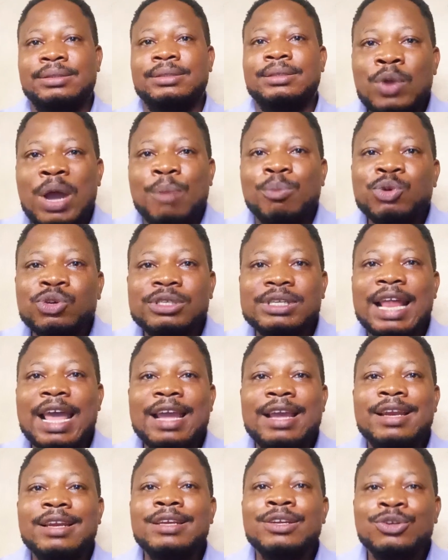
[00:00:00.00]
you are most
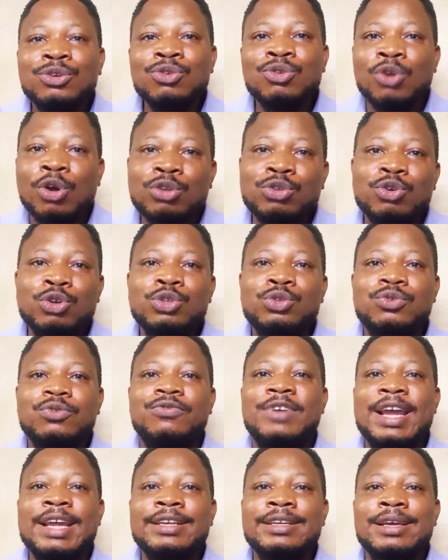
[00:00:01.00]
likely not going
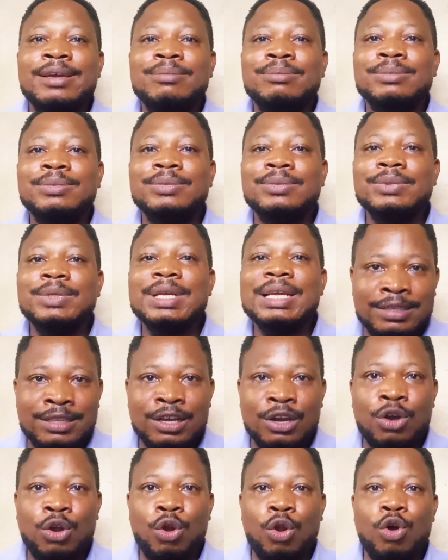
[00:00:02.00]
to find them in
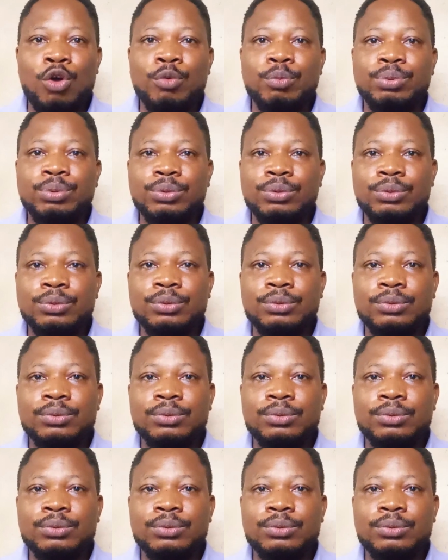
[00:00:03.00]
the club.